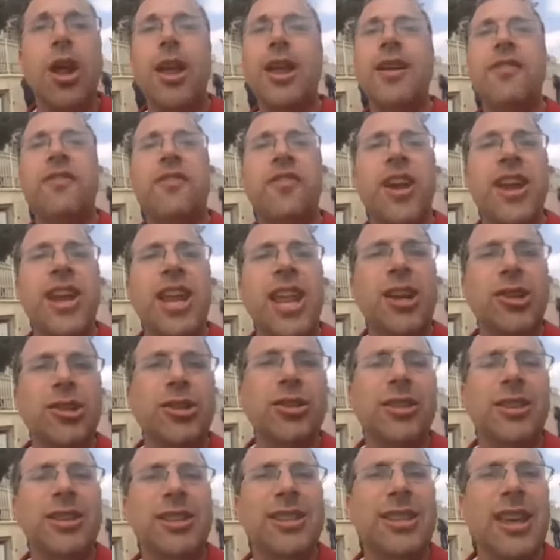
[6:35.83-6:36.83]

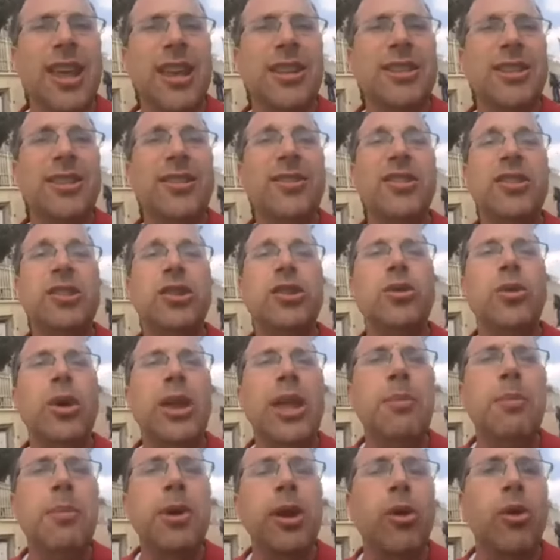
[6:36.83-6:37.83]
financial incentive to
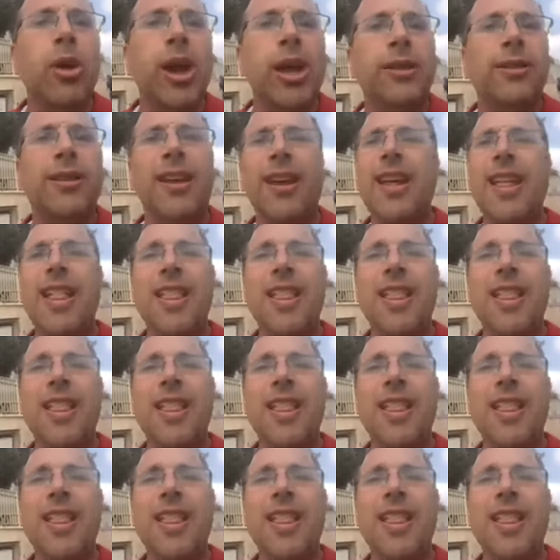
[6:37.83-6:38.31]
immigrate.